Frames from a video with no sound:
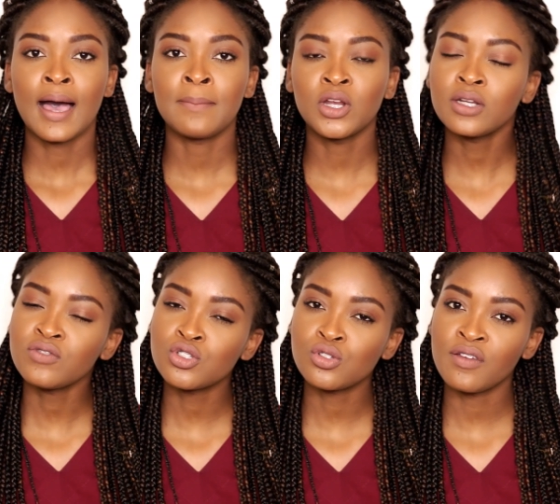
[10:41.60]
I'm not
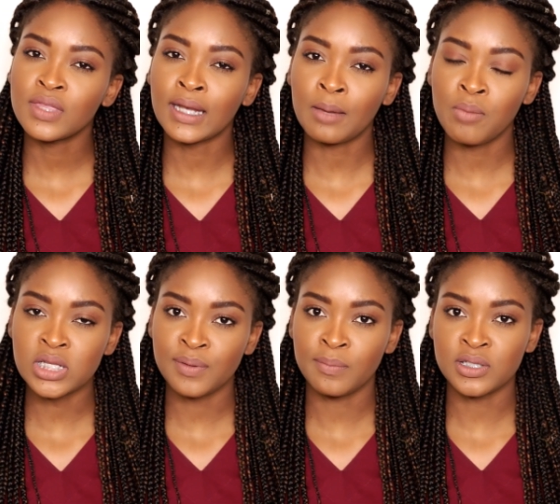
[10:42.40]
even sure if they're like
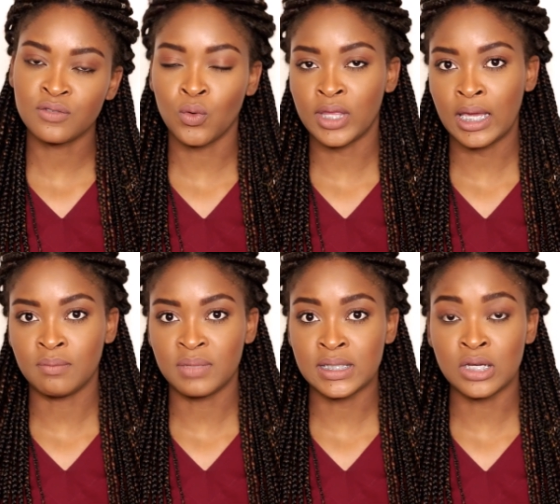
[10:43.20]
past papers for the
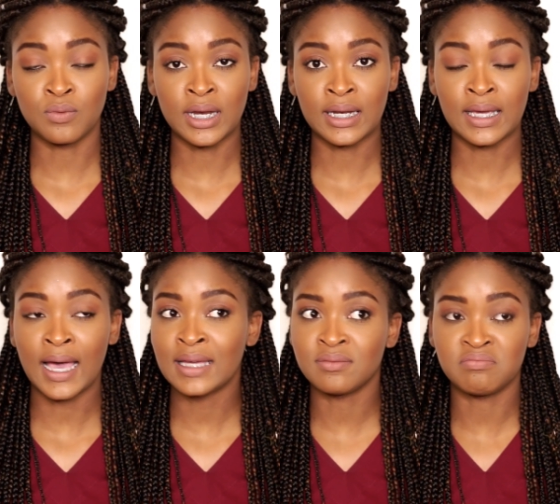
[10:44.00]
NBT really.
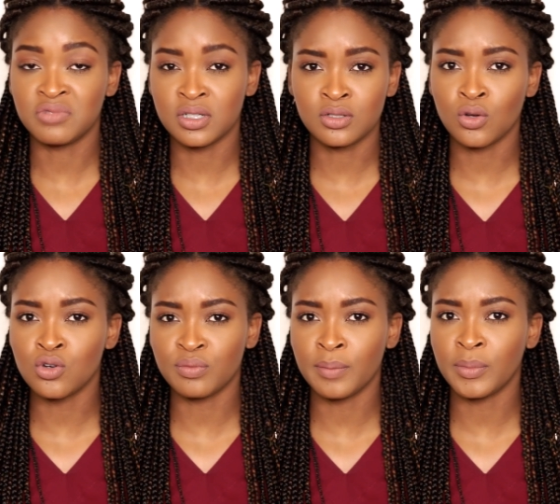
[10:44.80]
I
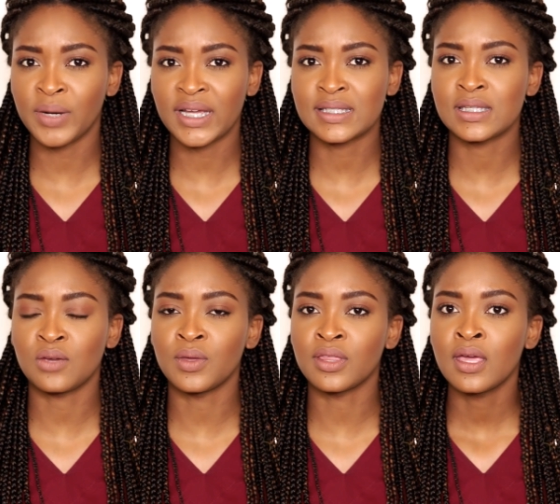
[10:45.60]
don't remember
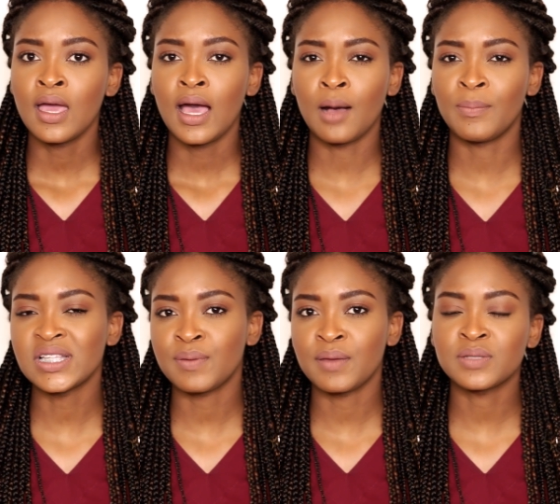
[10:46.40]
practicing with
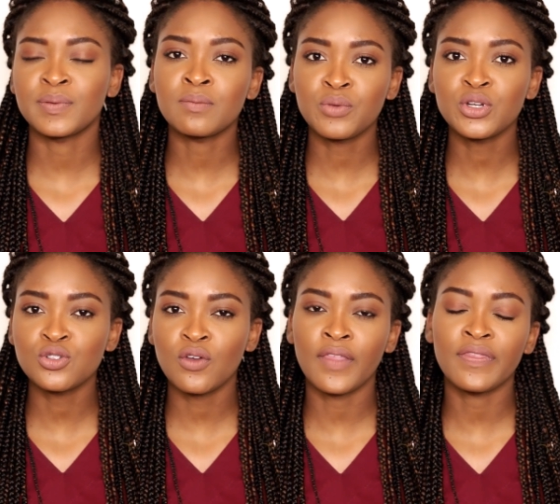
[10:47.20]
past papers, but I'm pretty
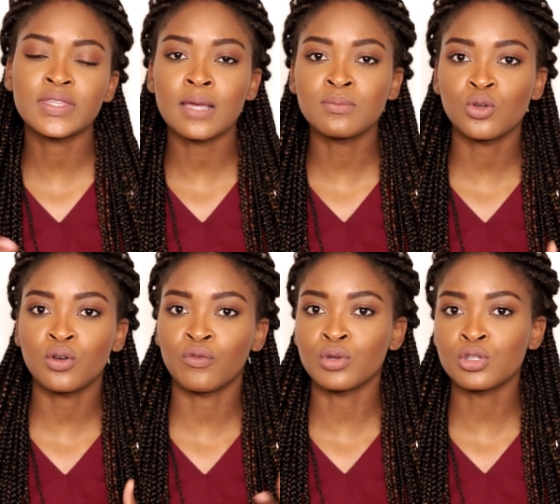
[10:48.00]
sure that some
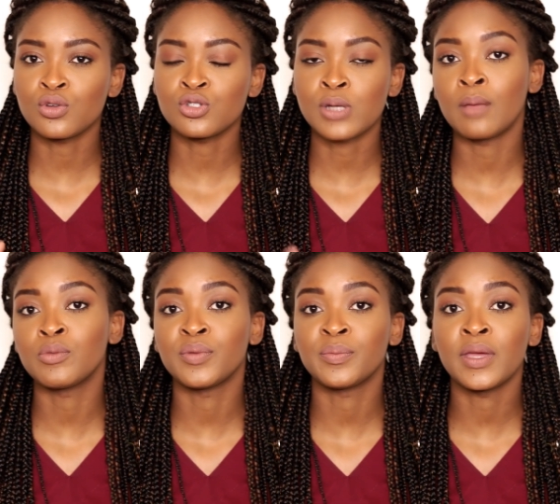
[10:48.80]
sort of resource to
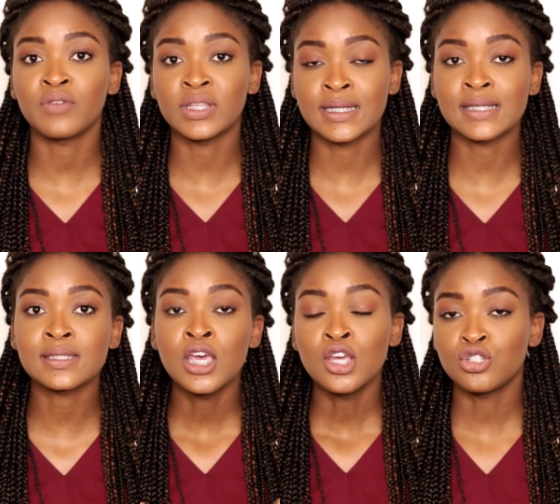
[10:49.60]
help you prepare for the
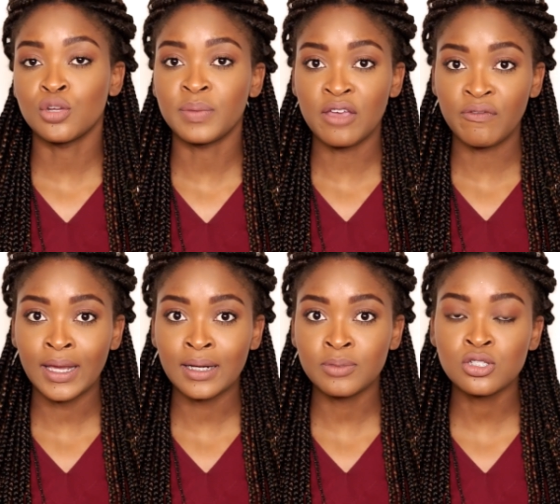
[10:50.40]
test should be
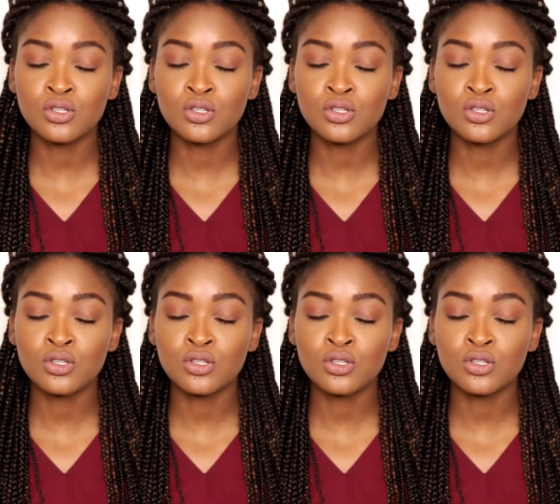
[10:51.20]
available.